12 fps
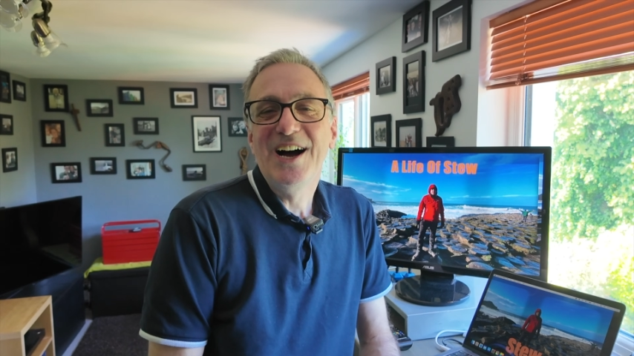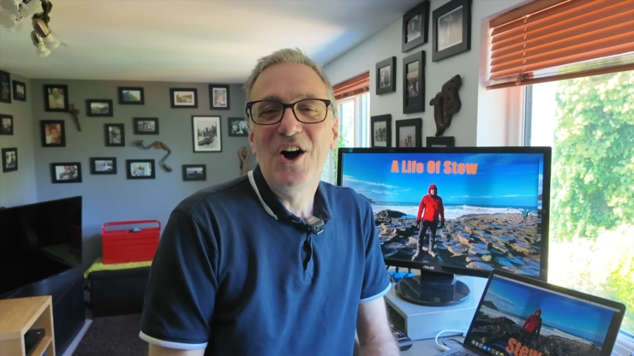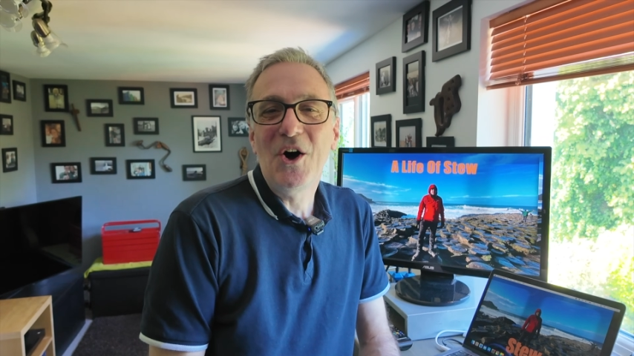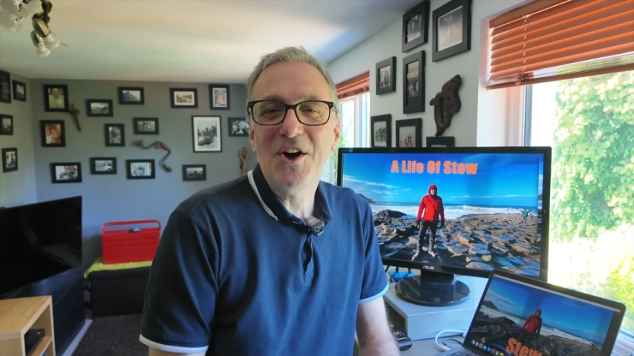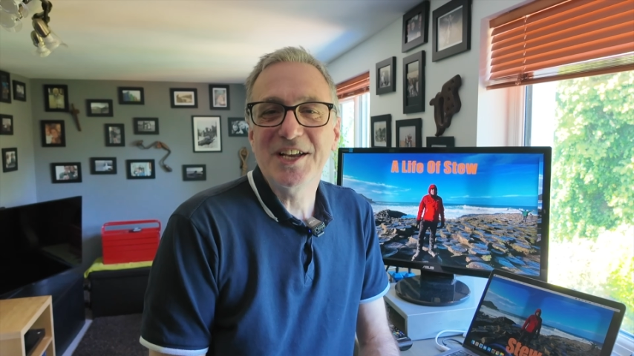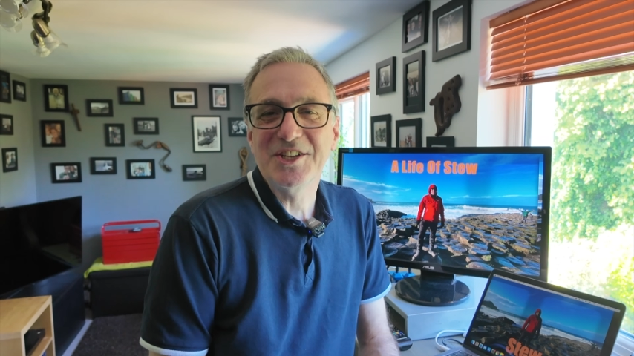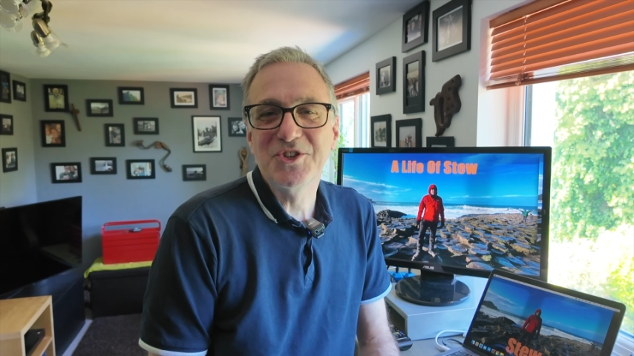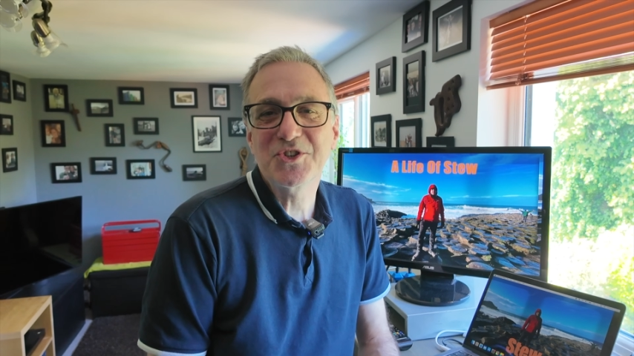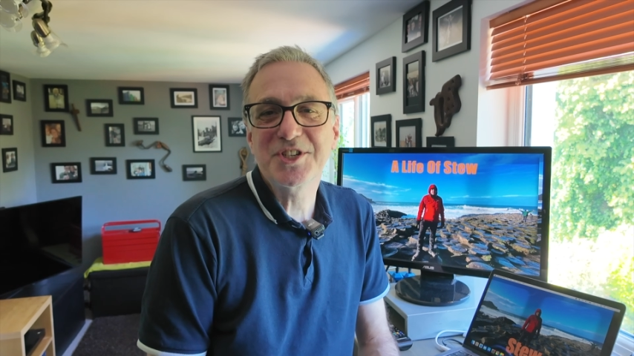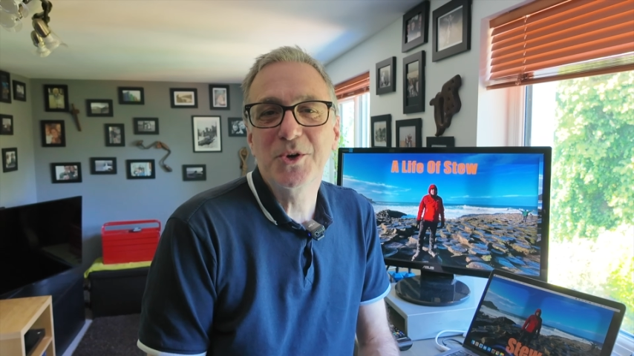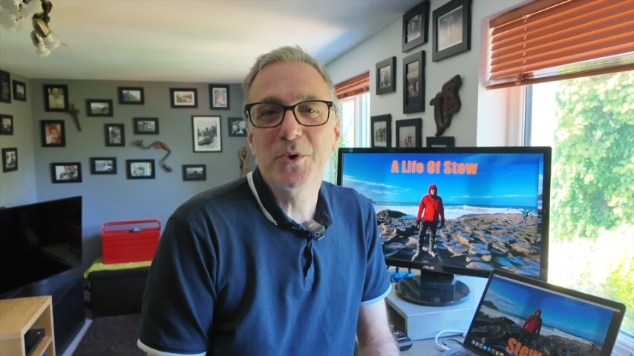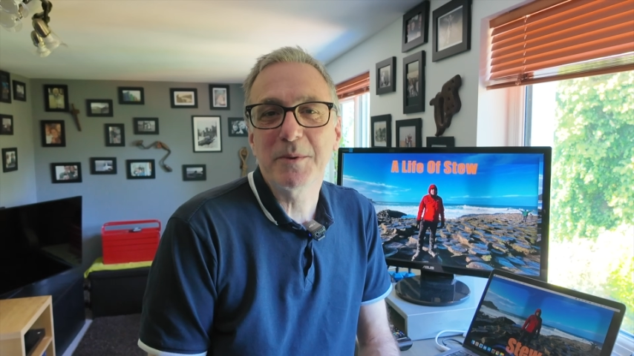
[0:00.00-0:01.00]
Hi,
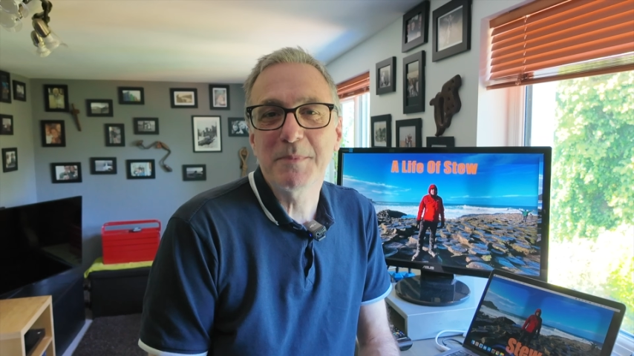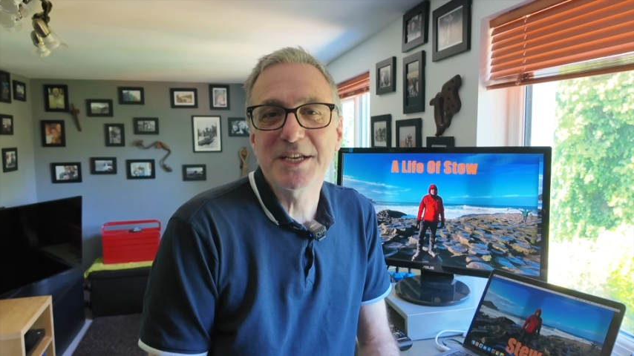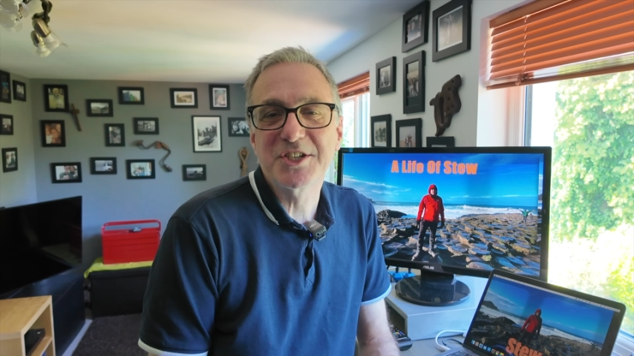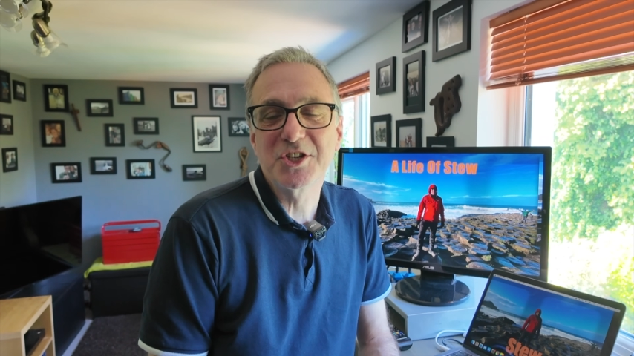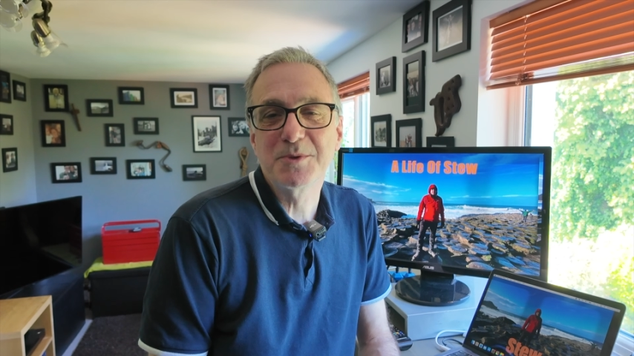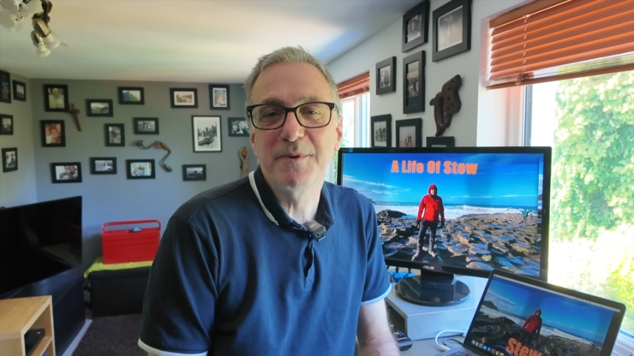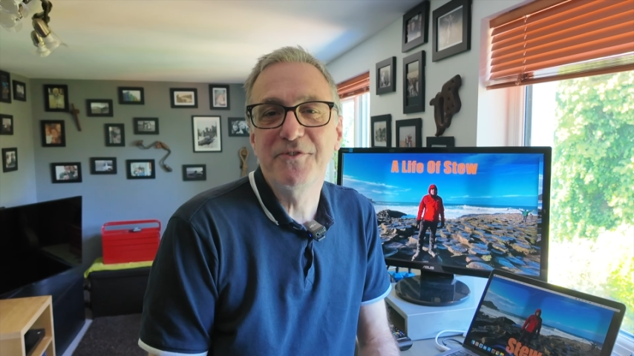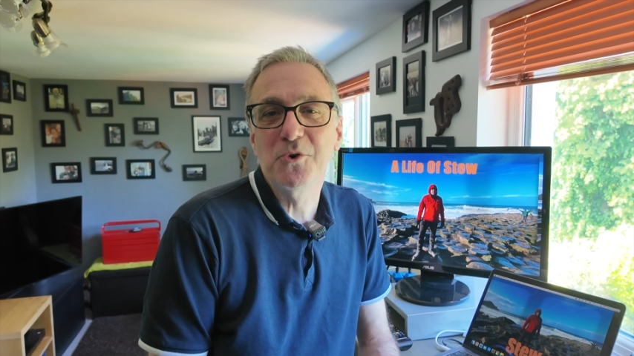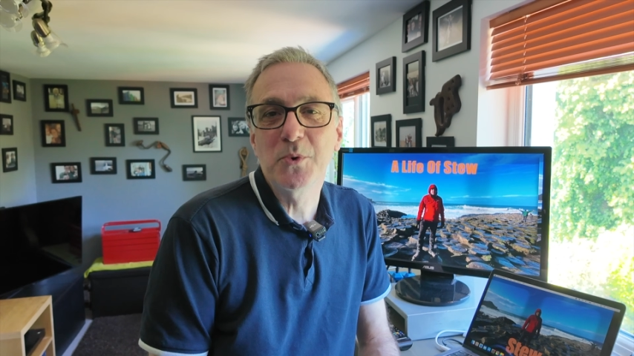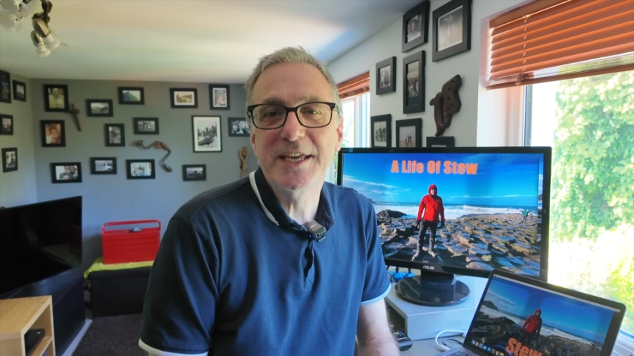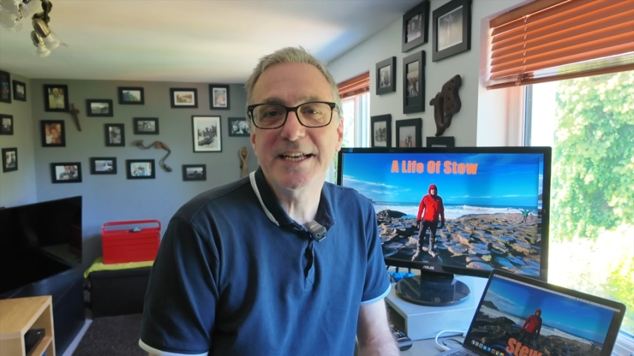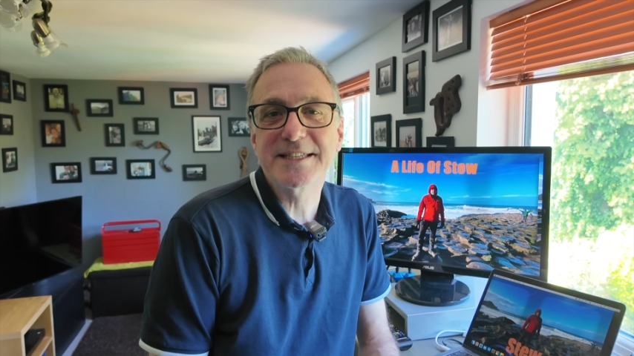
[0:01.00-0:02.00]
just a quick message
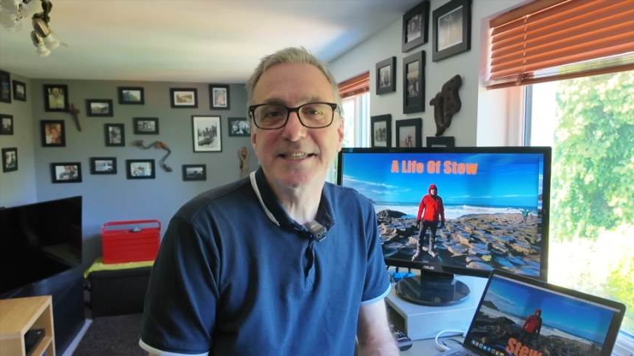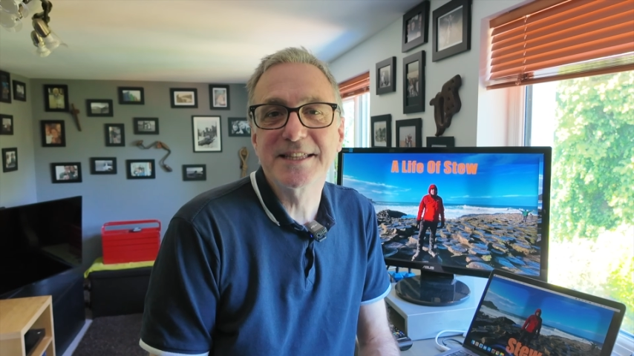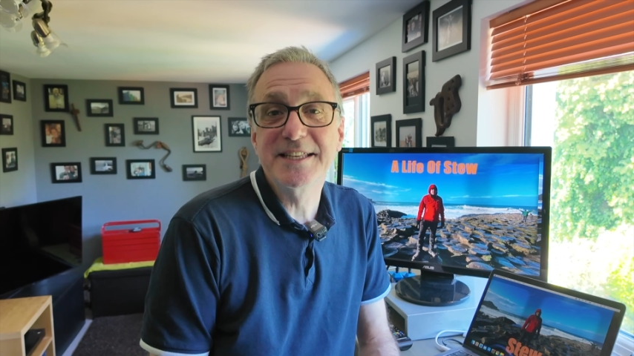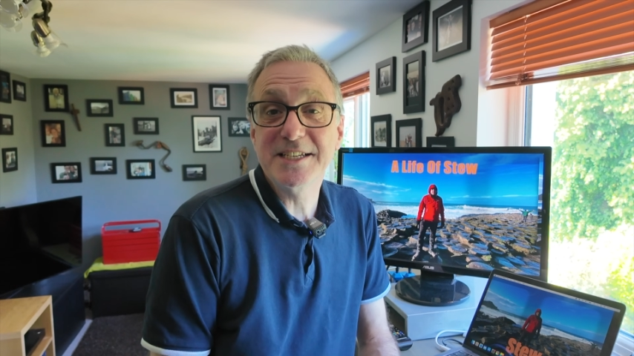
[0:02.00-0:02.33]
before we get to